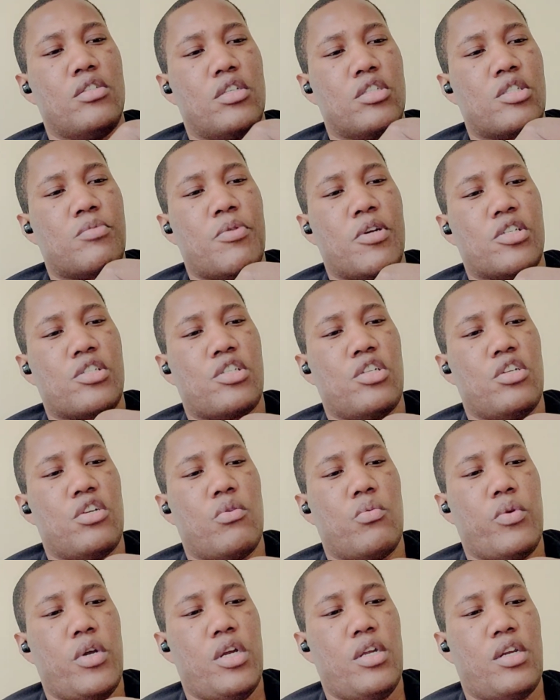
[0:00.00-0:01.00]
especially the
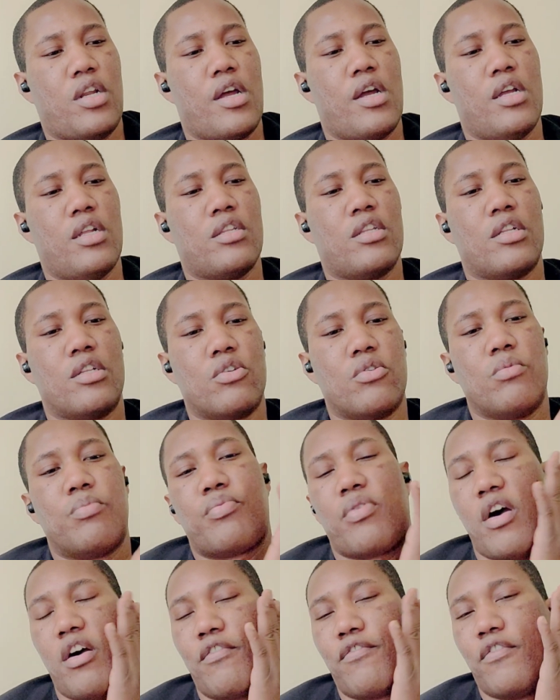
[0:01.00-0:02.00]
way that the little
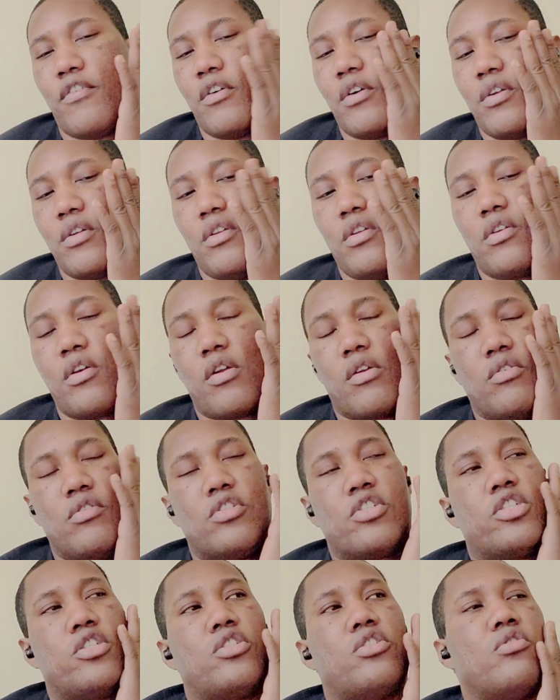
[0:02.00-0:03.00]
puffer, you know, you
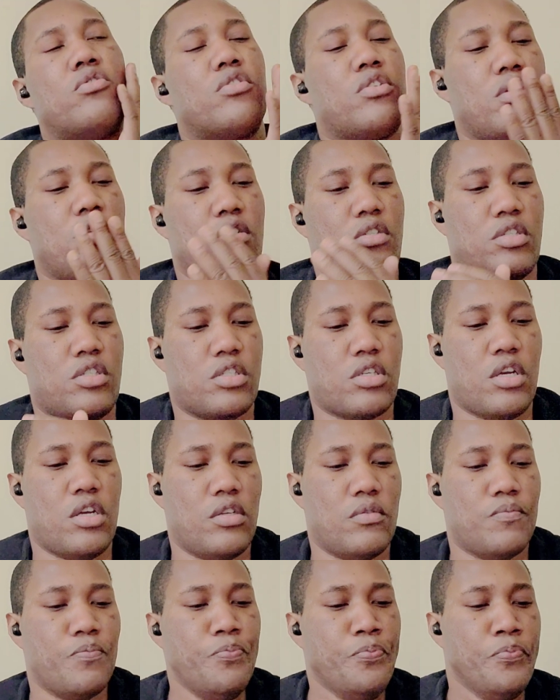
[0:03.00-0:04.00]
just use on your skin.